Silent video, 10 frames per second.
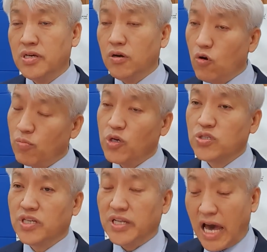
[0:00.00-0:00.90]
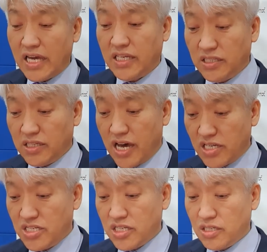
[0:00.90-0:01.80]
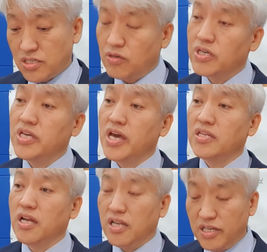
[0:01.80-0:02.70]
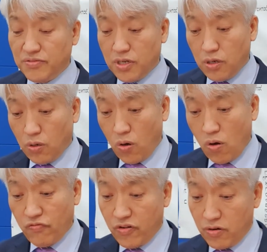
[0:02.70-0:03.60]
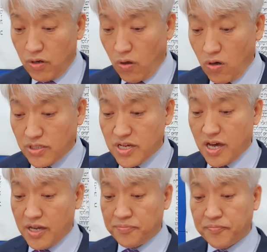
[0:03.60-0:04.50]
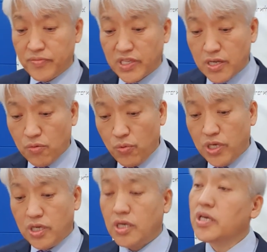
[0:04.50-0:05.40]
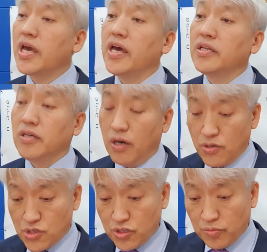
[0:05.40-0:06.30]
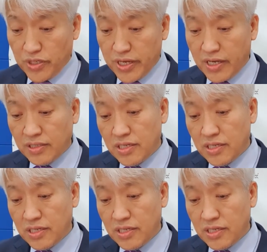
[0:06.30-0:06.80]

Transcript: almost 90. So he had lived for a long time. We can assume that